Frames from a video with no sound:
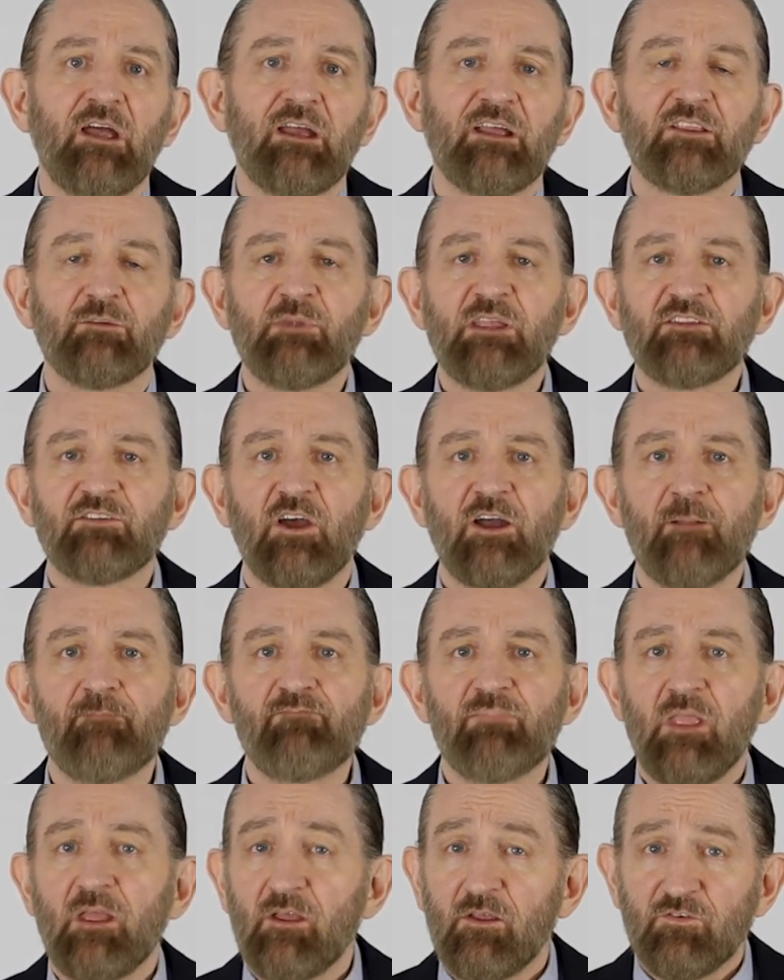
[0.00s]
In the
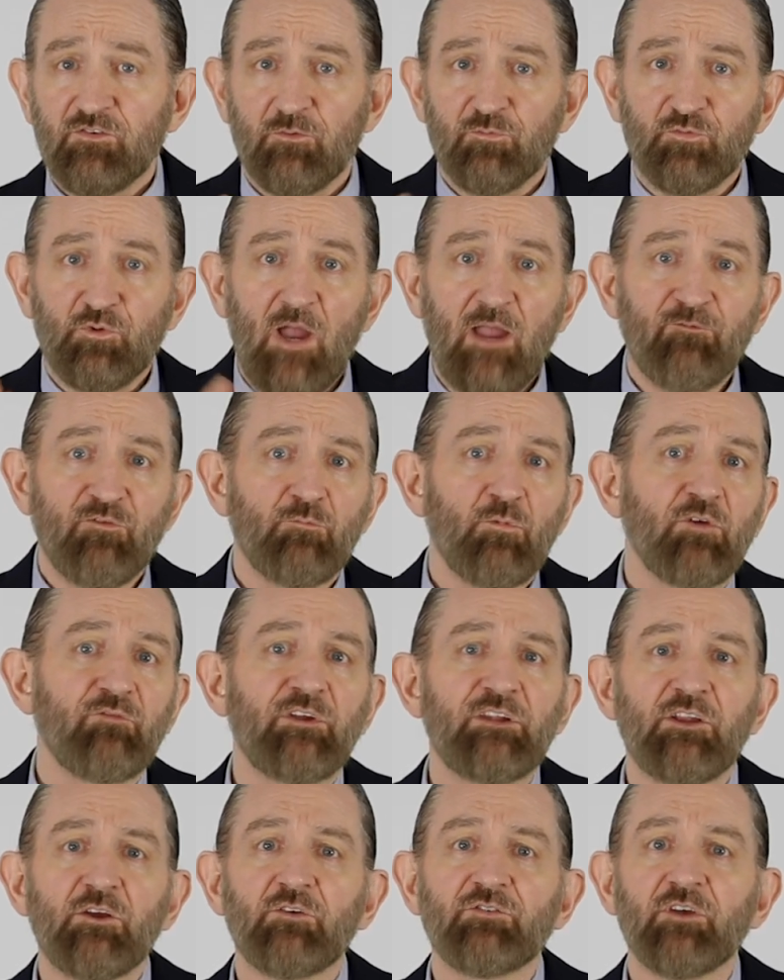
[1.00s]
meantime, subscribe for more
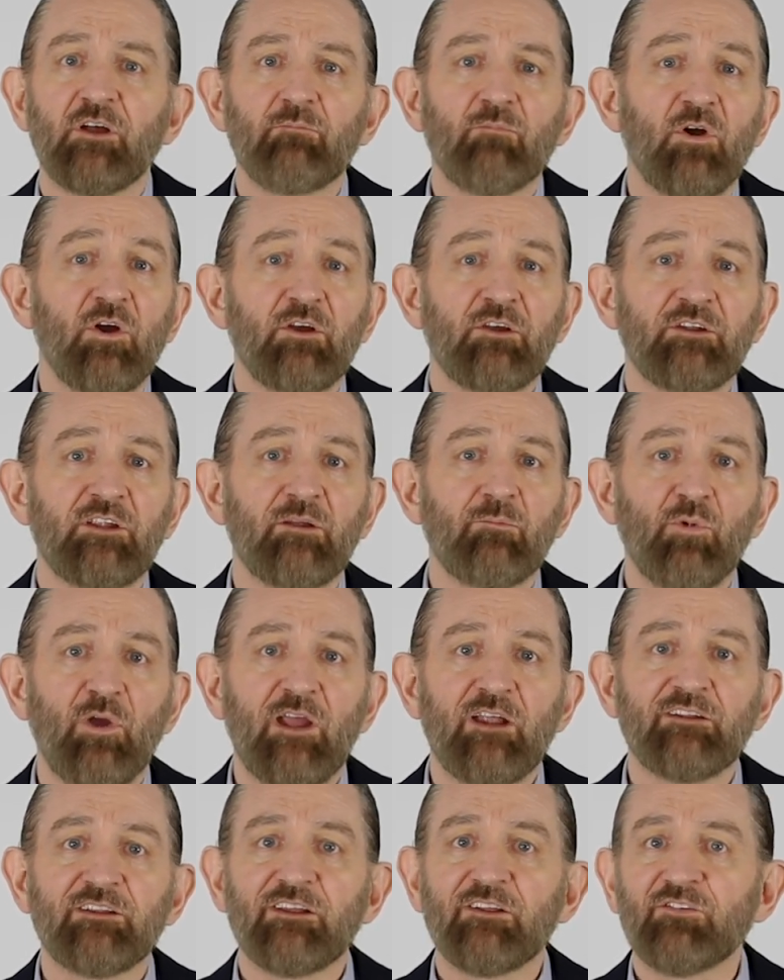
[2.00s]
videos on marketing,
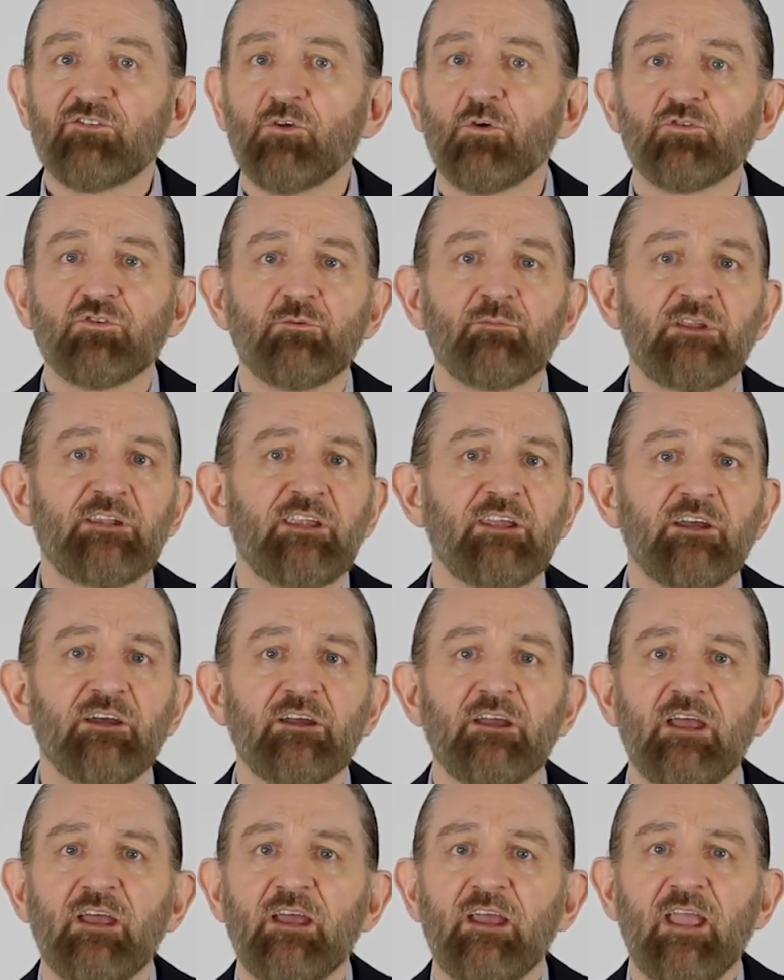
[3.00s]
branding, social
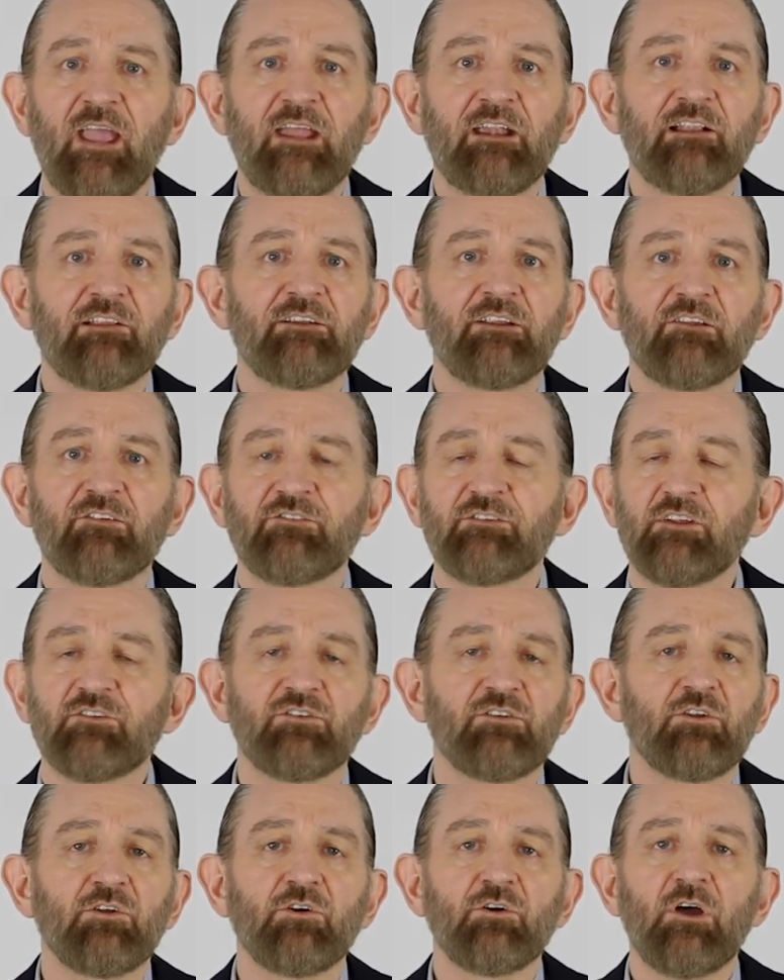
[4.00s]
media, analytics,
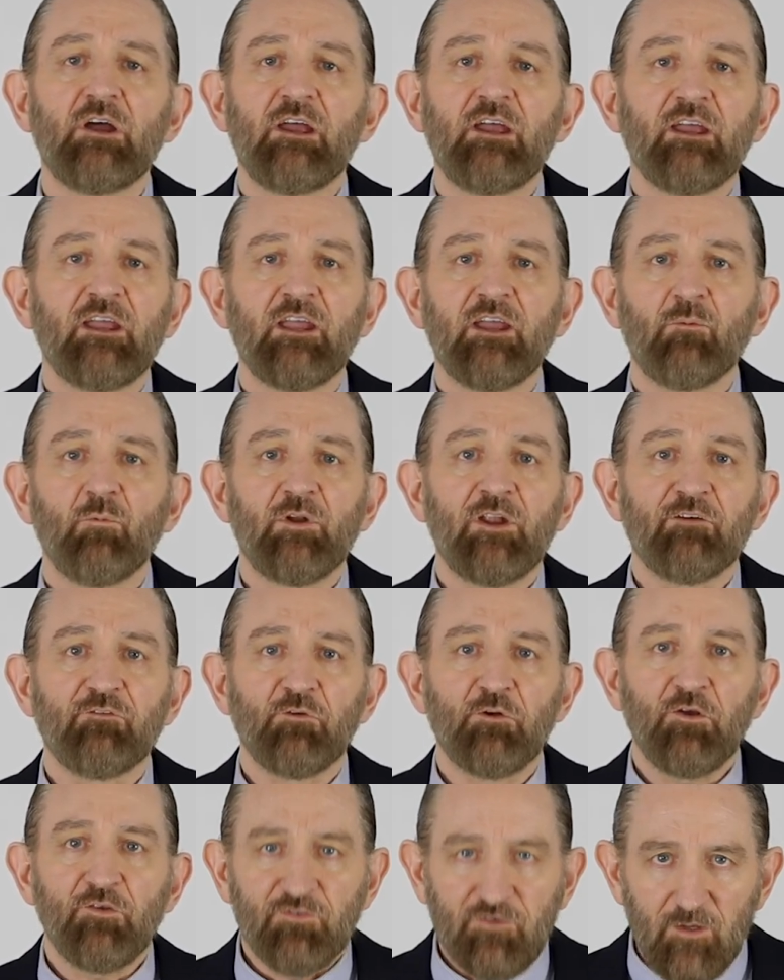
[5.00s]
digital, and
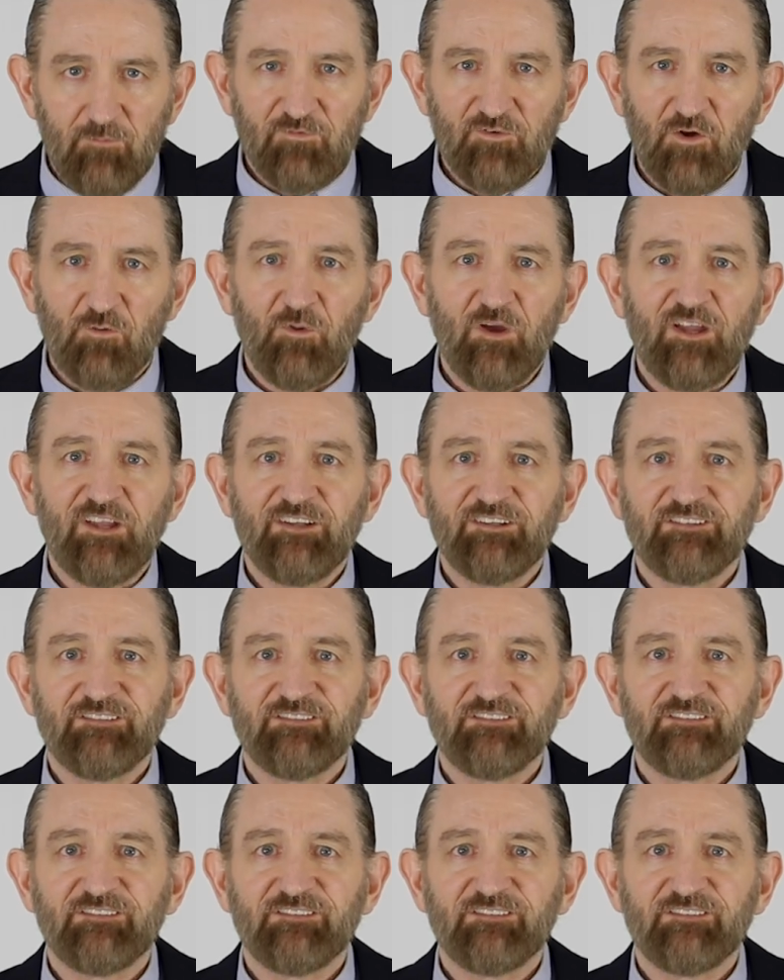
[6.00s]
whatever else comes our way.